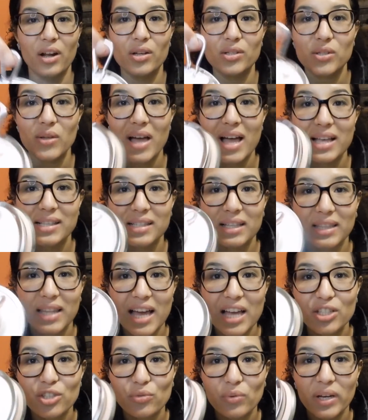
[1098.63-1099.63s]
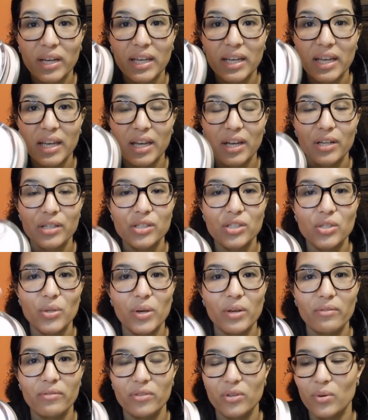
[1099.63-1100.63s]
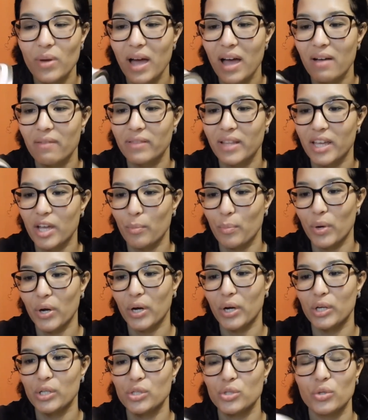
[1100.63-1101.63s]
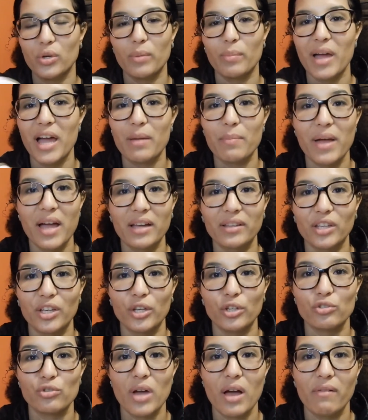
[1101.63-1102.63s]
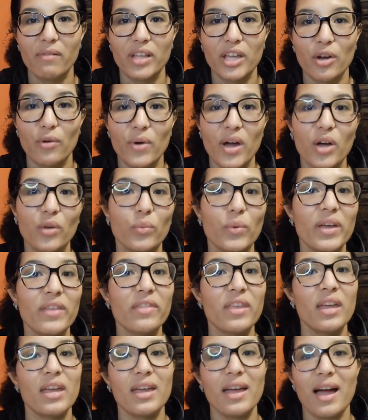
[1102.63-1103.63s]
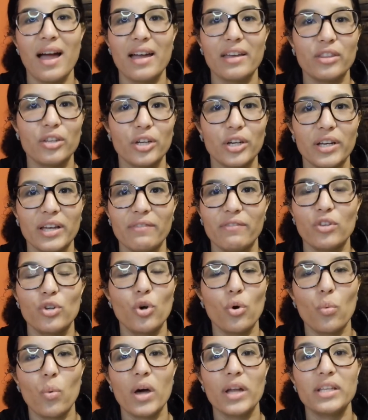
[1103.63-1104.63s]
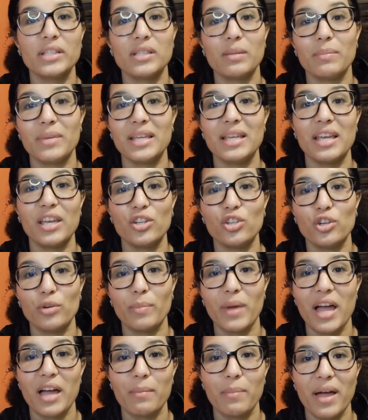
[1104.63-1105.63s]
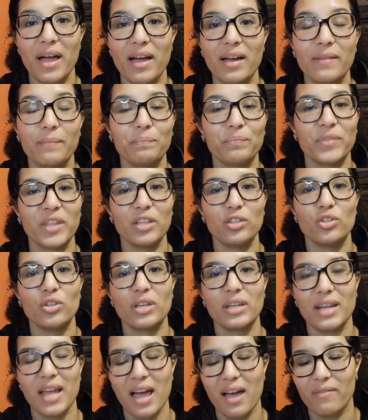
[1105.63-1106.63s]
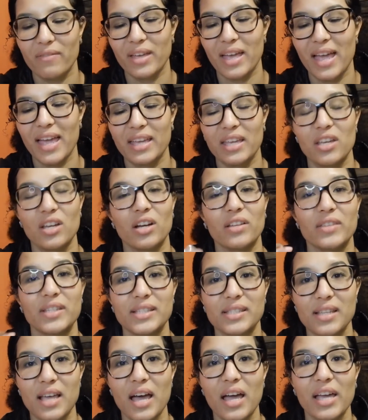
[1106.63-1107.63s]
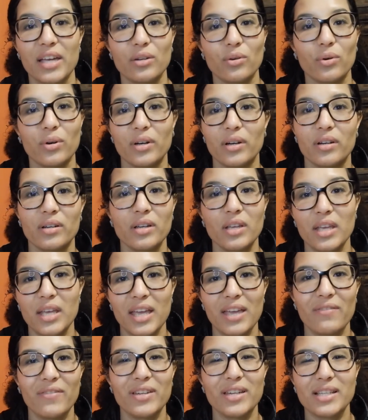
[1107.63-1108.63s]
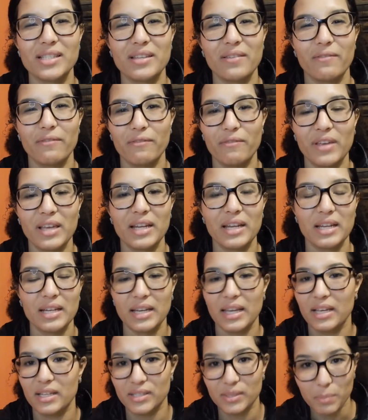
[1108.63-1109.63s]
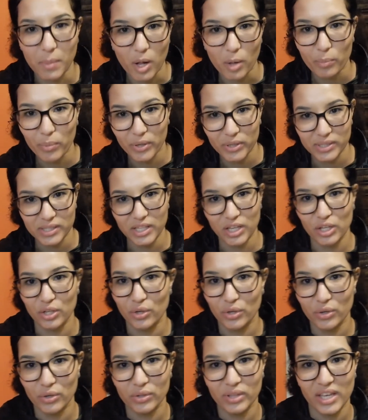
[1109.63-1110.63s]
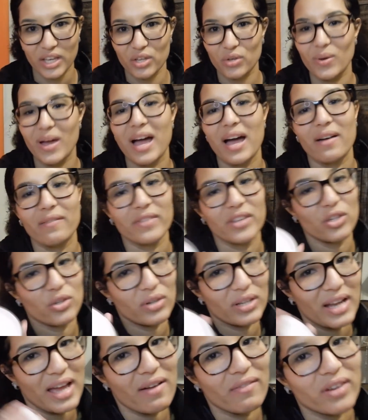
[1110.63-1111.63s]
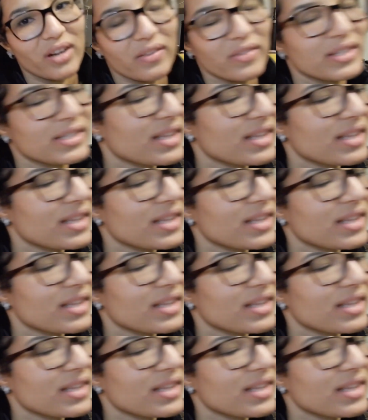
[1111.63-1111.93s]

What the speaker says: also has a latch right here, so if you have like a purse or a backpack that you're traveling around with, either if you don't want it to be in your backpack, then you can have it hanging on the side, or if it doesn't fit in like a small purse that you have, then you can have it on the